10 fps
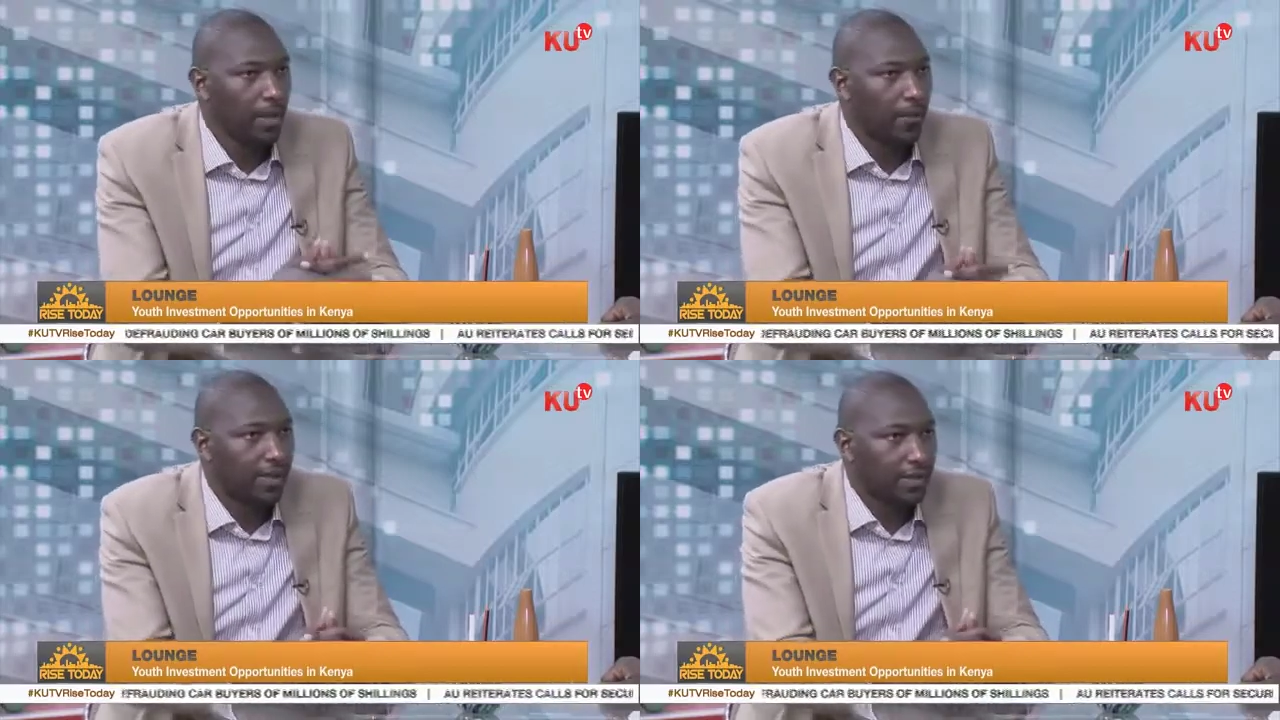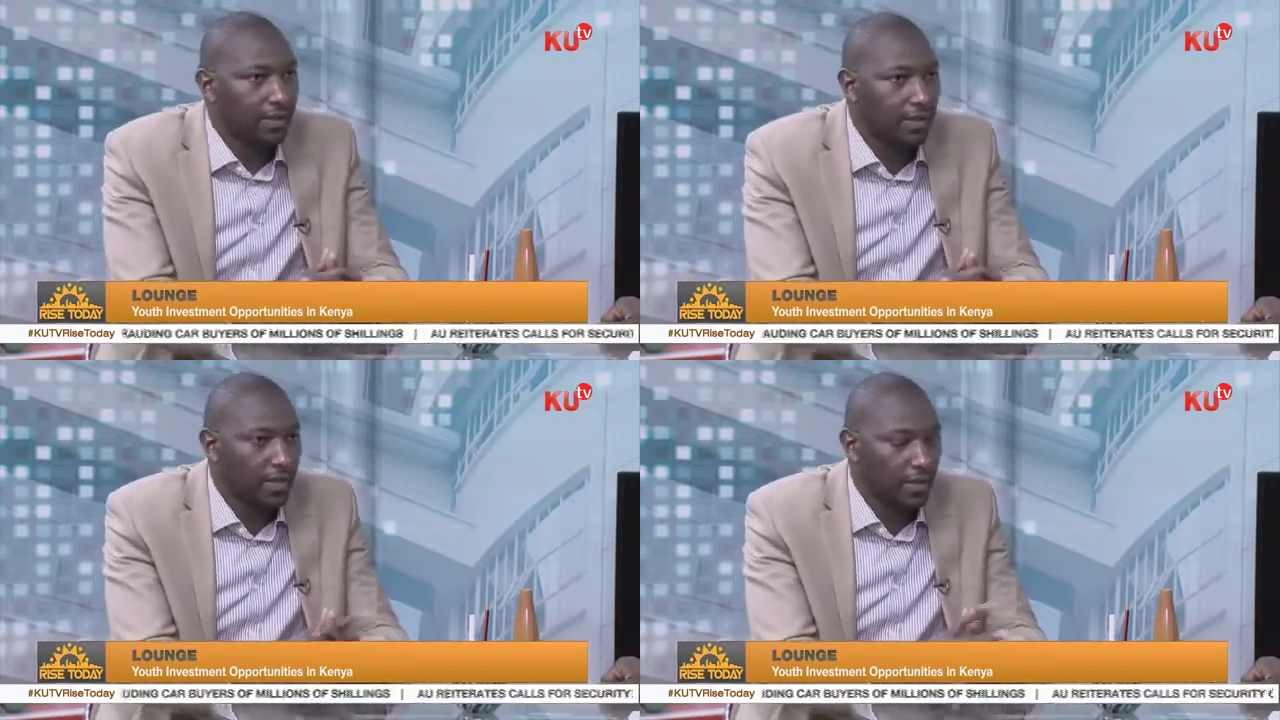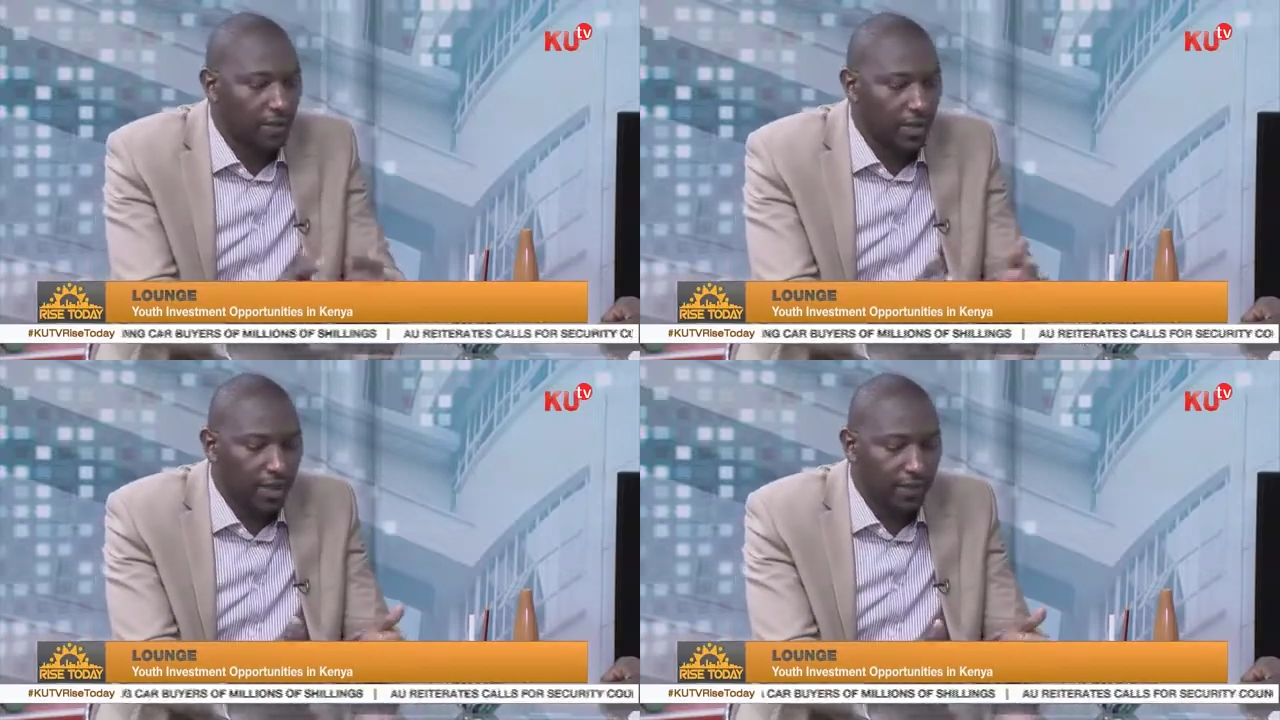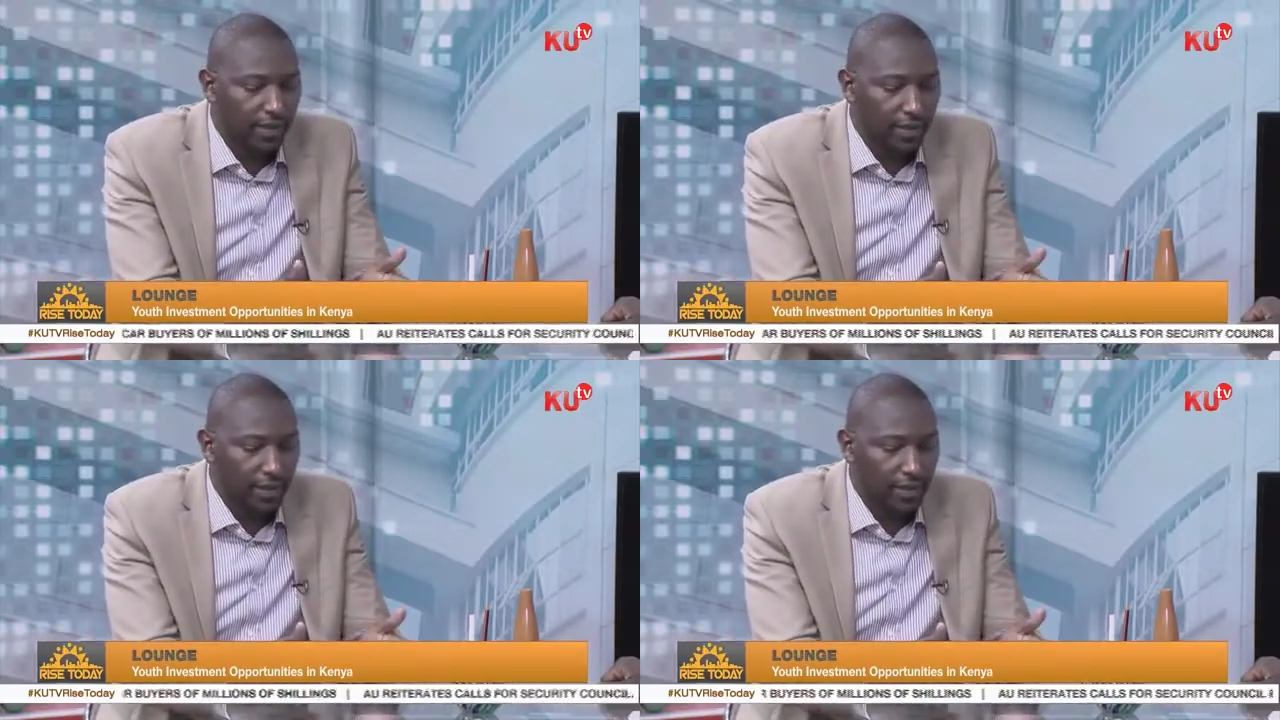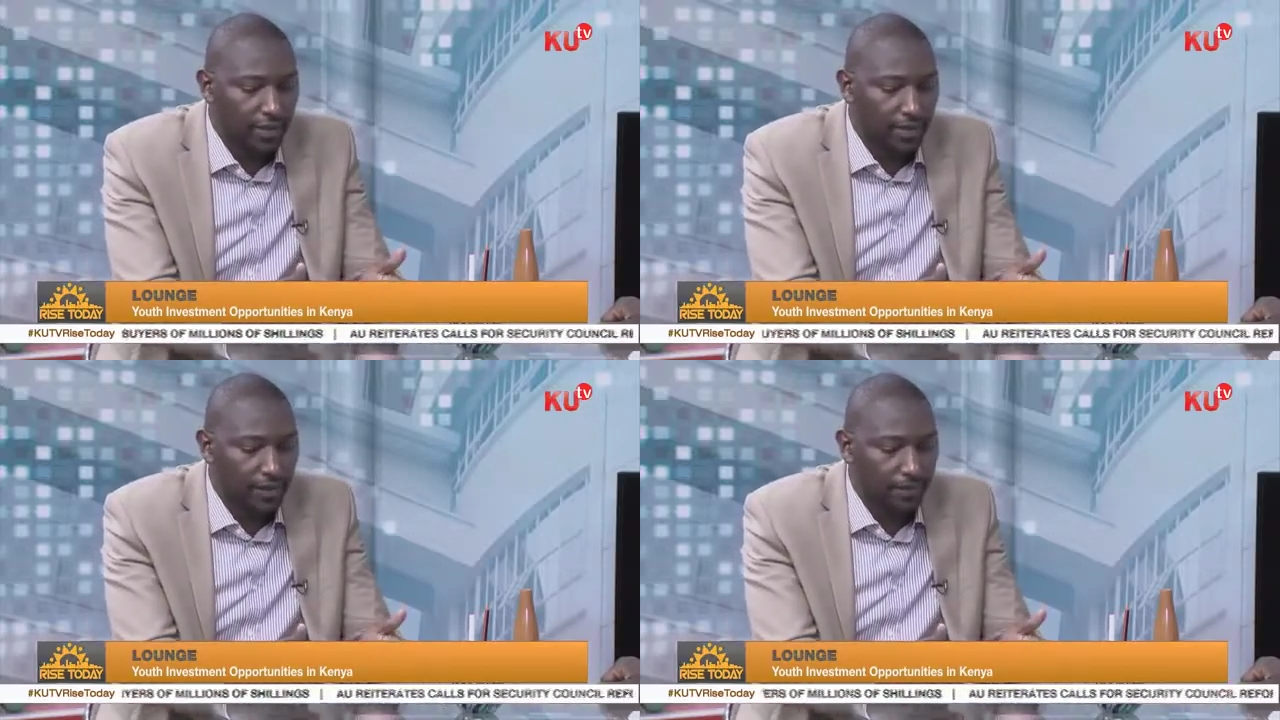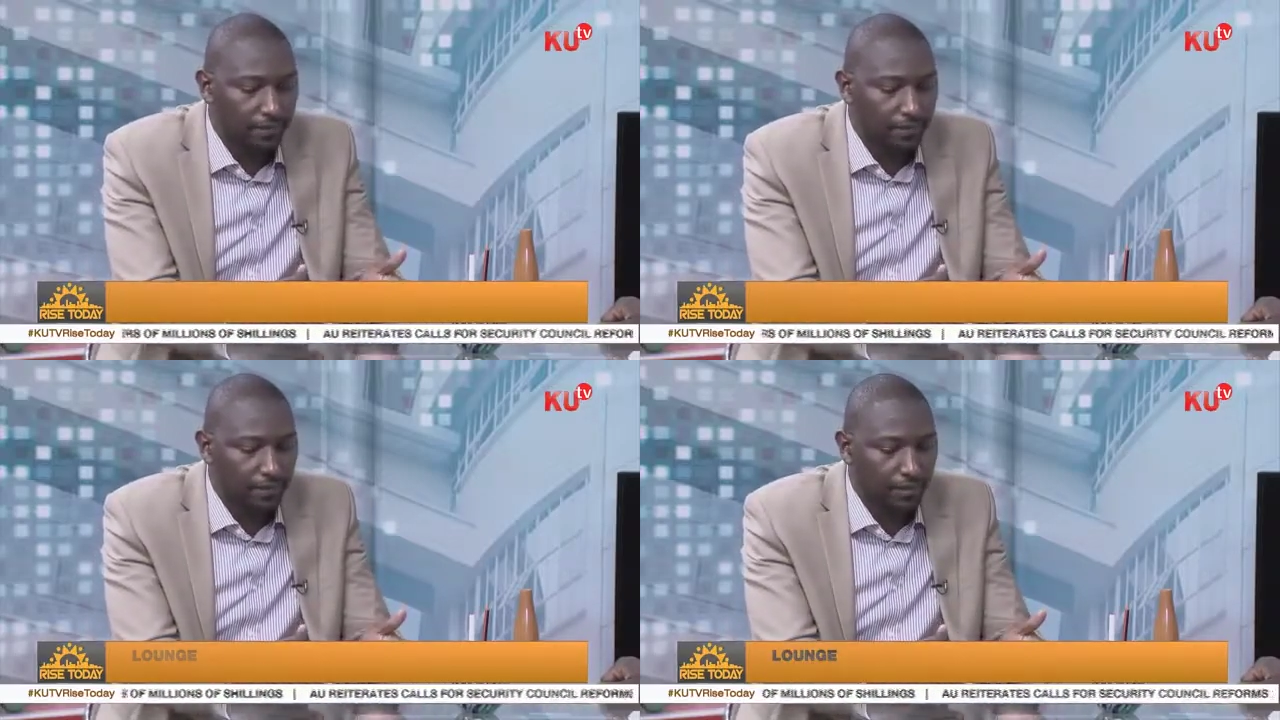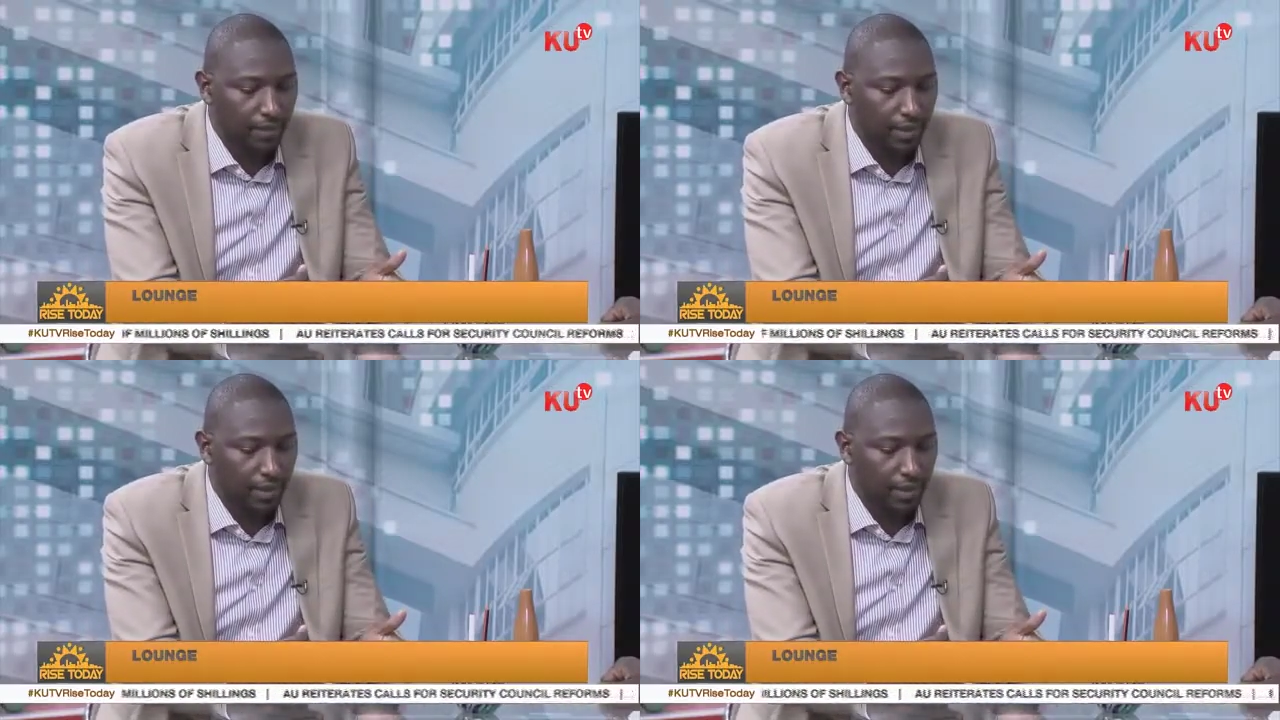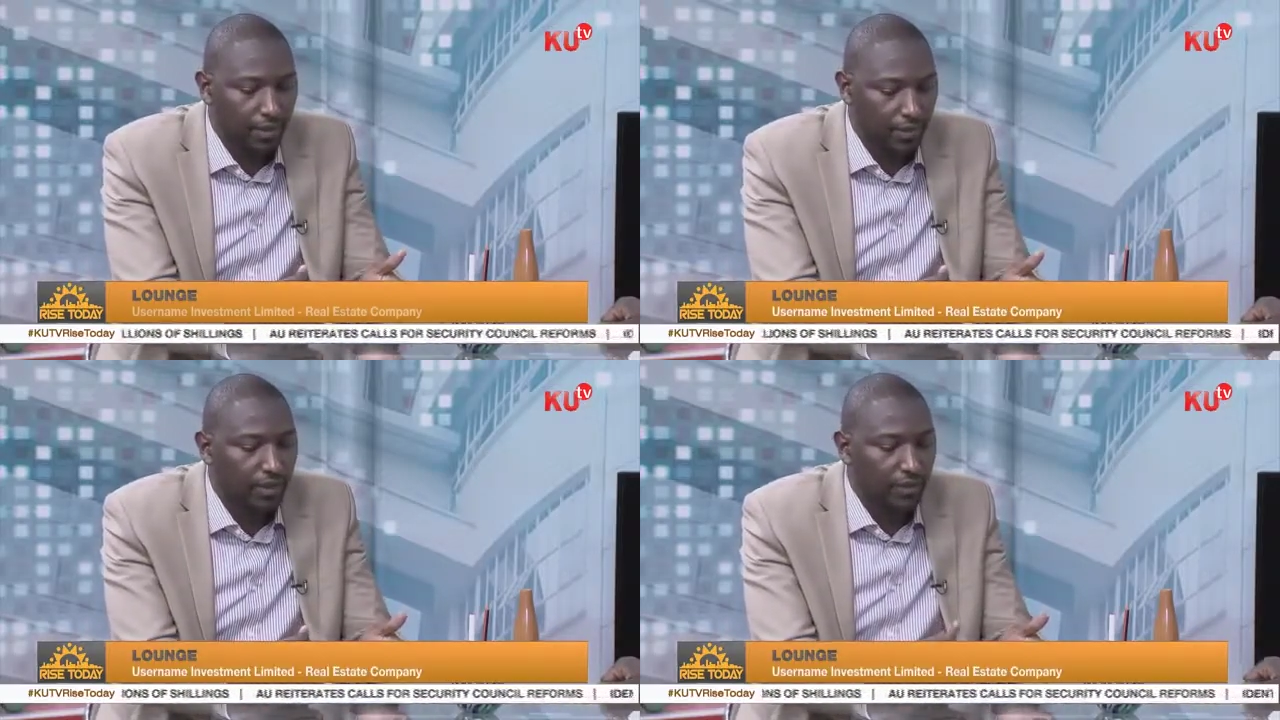we can see we have like, according